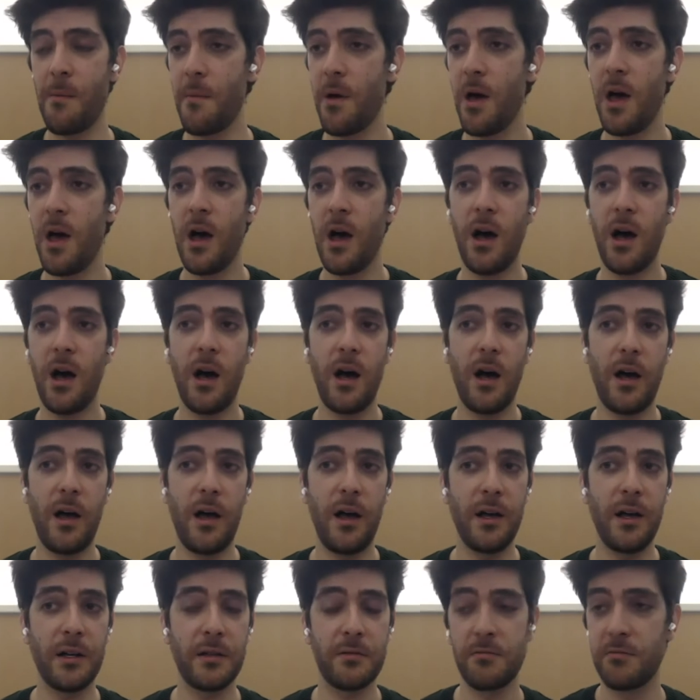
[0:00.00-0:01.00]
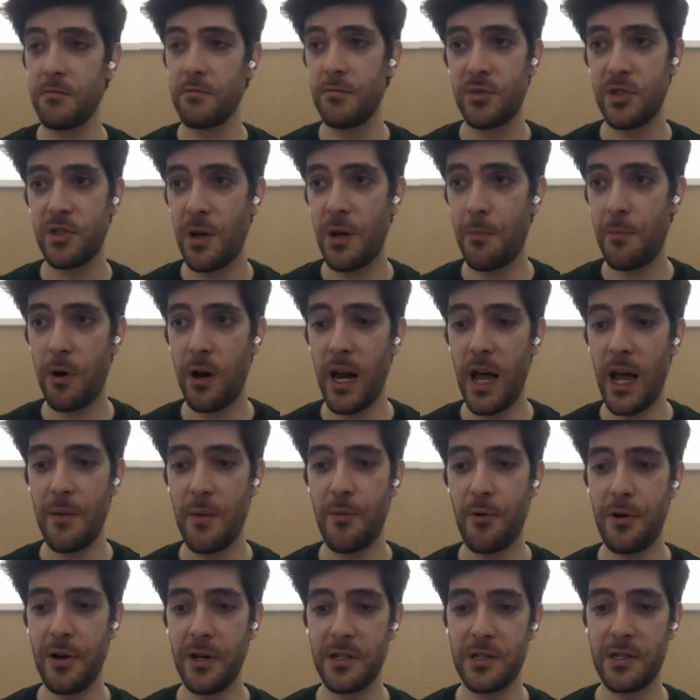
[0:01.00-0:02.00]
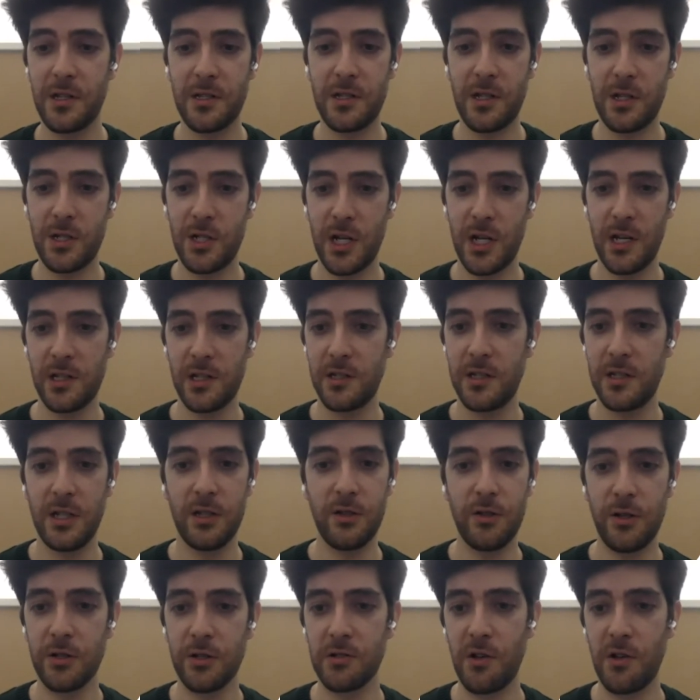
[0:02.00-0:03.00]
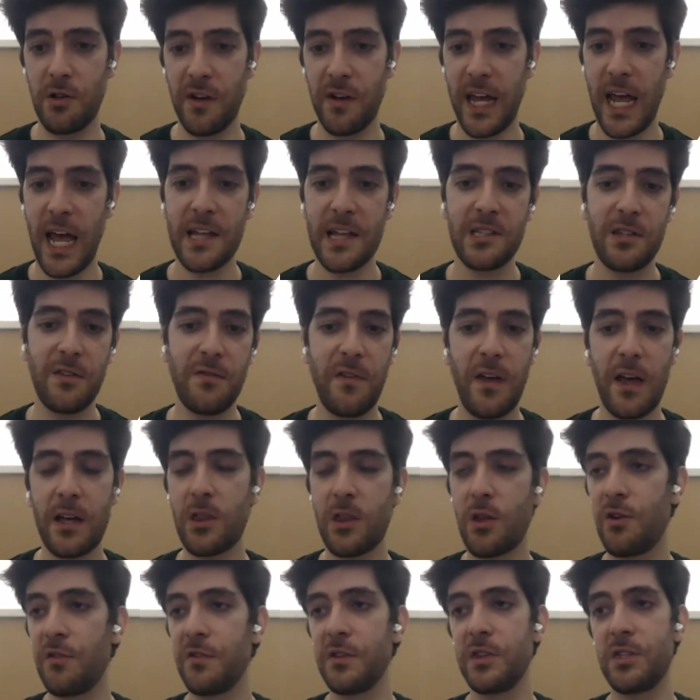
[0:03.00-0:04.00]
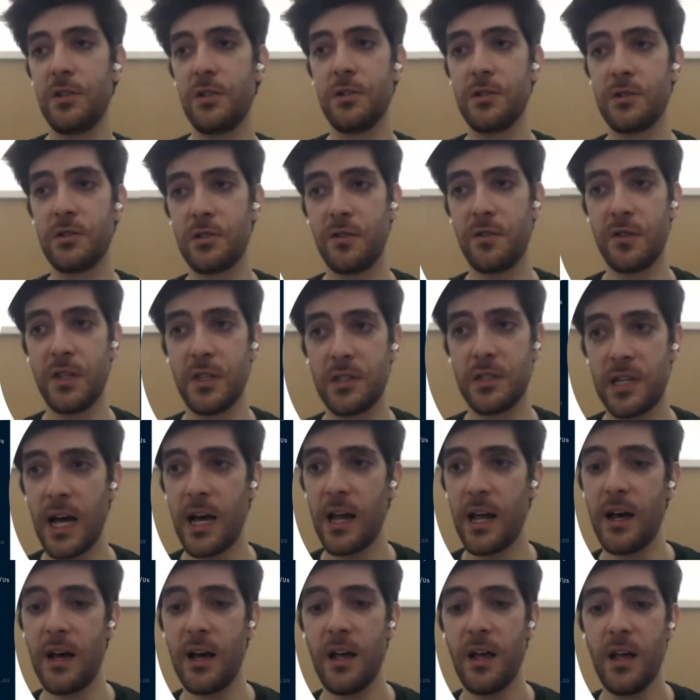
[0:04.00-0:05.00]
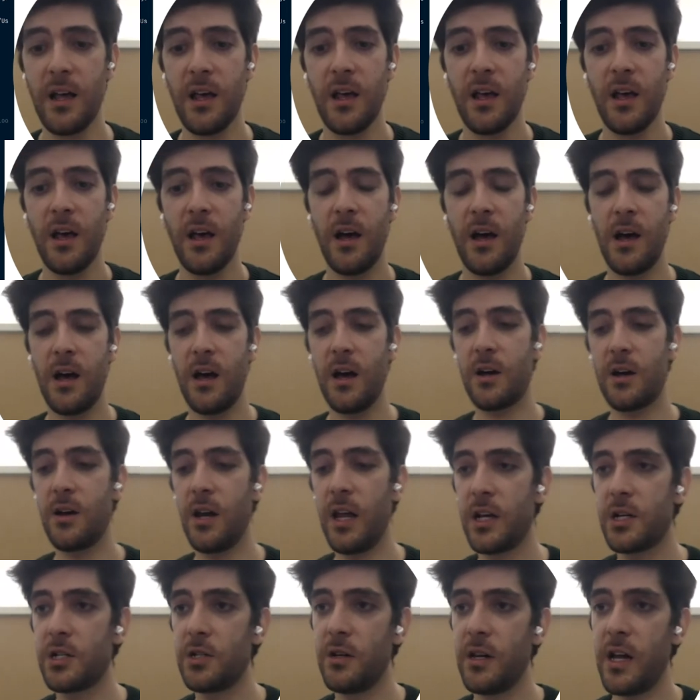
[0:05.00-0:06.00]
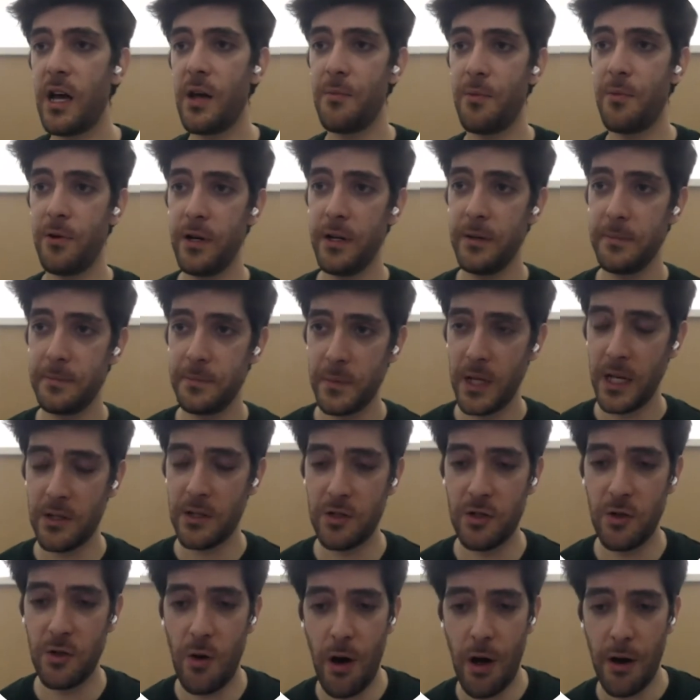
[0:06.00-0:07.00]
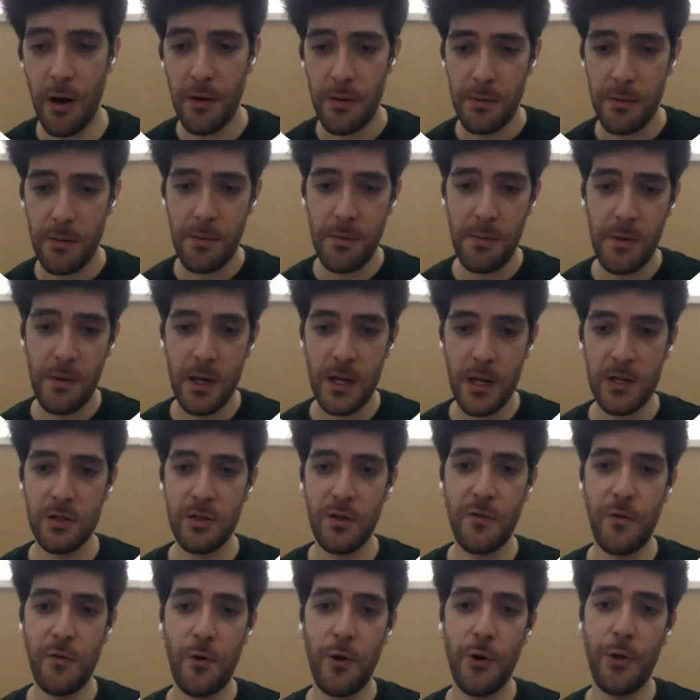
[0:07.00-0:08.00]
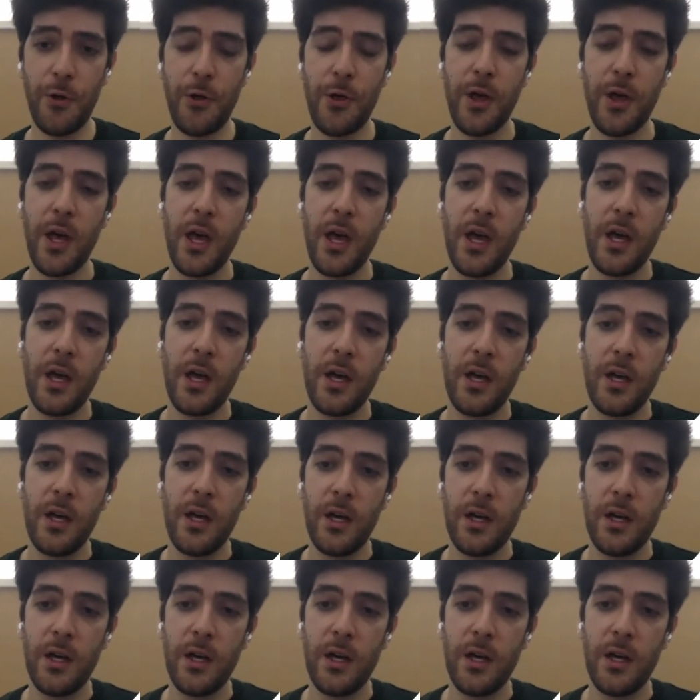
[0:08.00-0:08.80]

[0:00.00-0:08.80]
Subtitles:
come from separate libraries, such as internals of the cat's effect or internals of the Scala collection library, and so on and so forth.